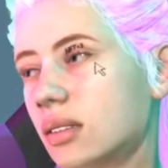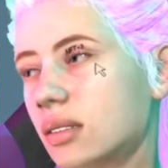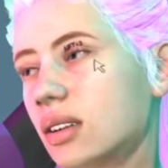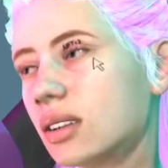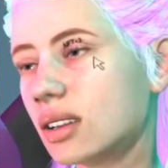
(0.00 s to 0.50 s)

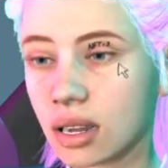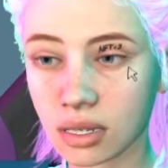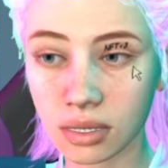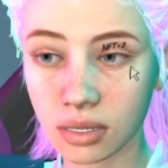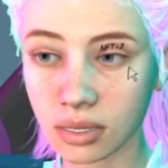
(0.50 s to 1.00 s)
the
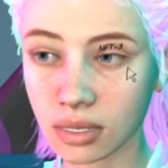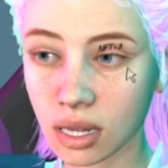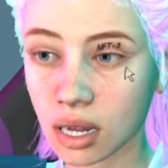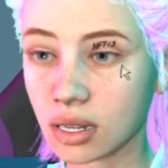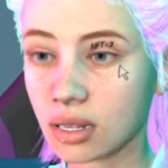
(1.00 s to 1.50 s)
scenes,
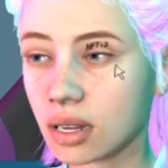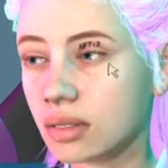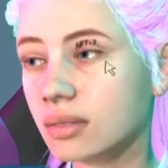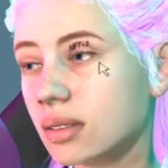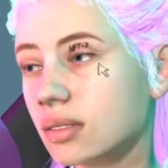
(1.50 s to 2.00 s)
and
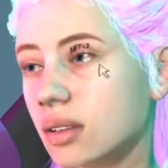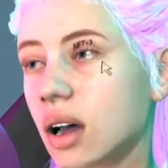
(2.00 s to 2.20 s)
that's very